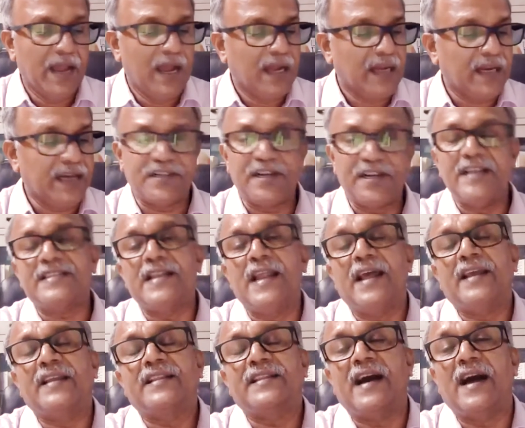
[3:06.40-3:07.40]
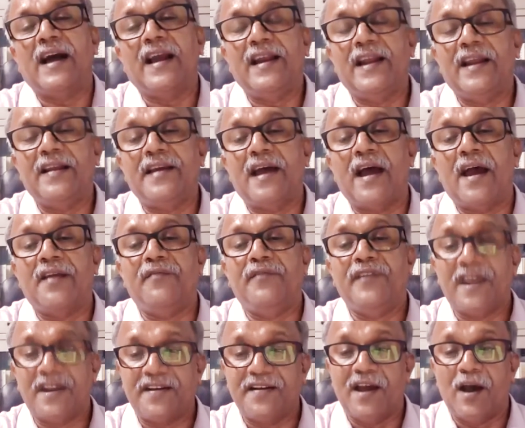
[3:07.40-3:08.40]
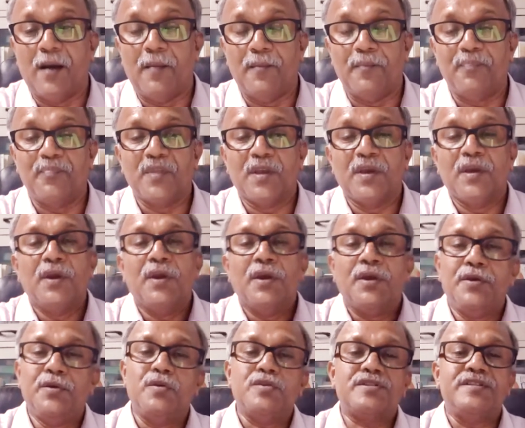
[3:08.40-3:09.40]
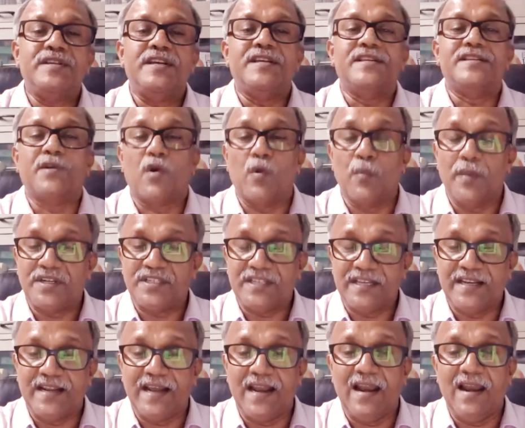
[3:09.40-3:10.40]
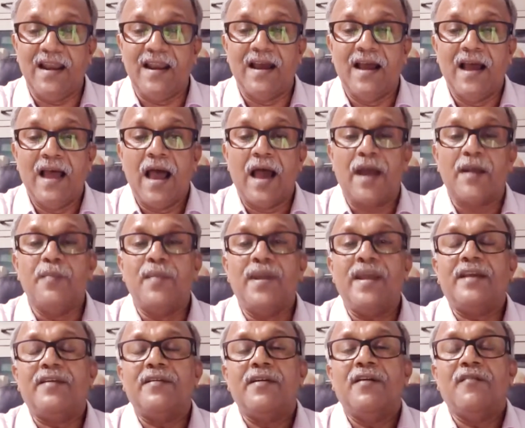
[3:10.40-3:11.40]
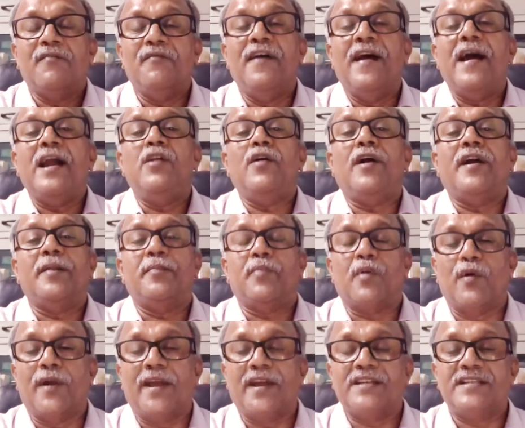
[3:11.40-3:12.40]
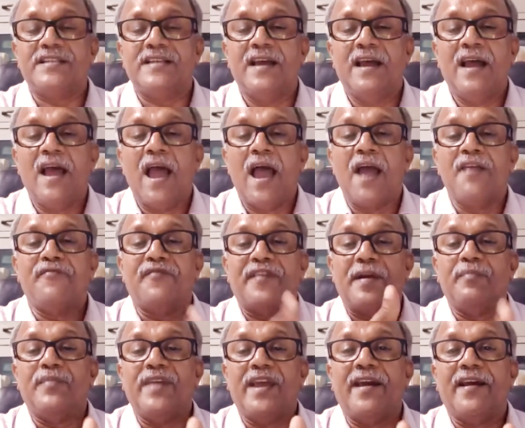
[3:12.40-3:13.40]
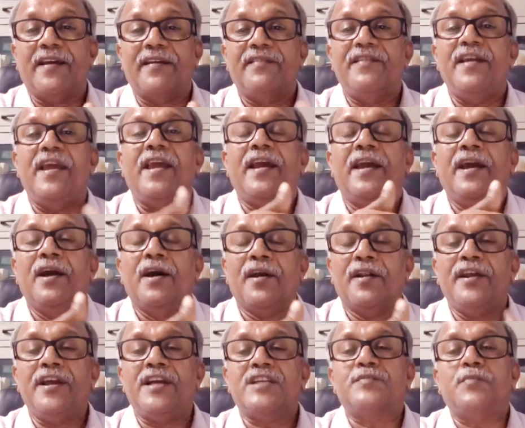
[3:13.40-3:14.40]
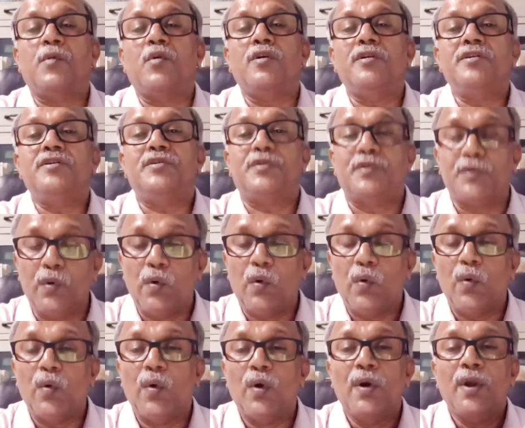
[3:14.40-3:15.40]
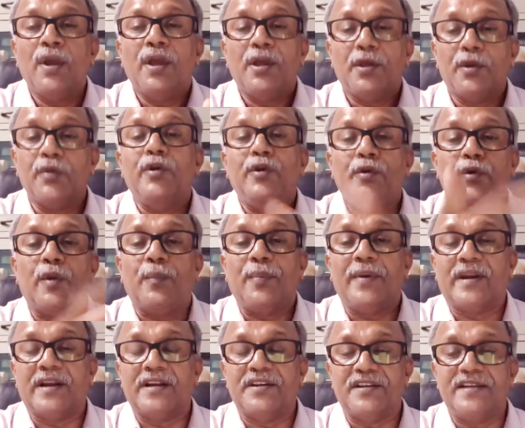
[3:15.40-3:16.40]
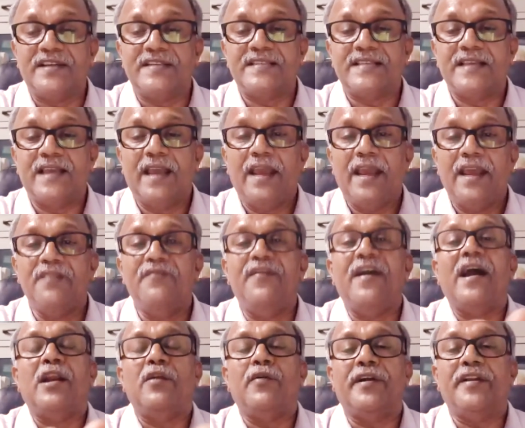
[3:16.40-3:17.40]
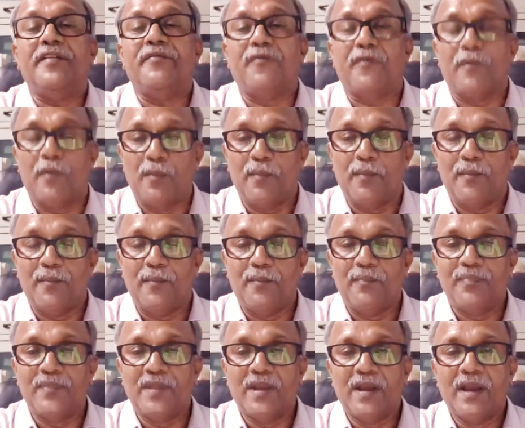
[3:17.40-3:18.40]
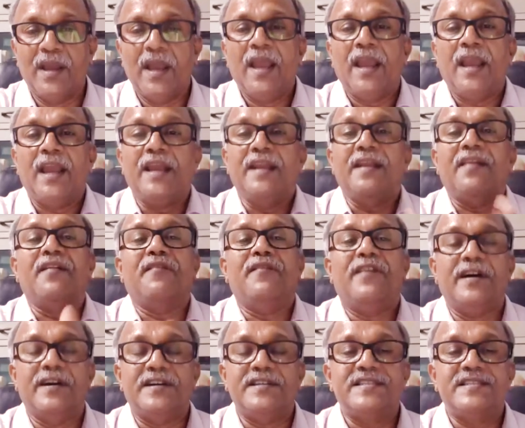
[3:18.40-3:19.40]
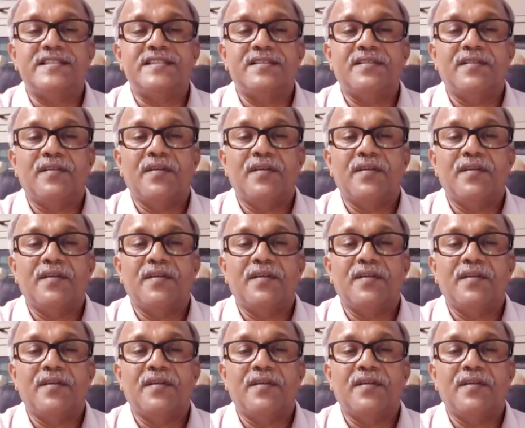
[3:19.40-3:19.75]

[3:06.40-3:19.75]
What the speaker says: Countries like Thailand and Vietnam use these raw material and make value-added products, and from there they re-export to the European countries in value-added form. In other words,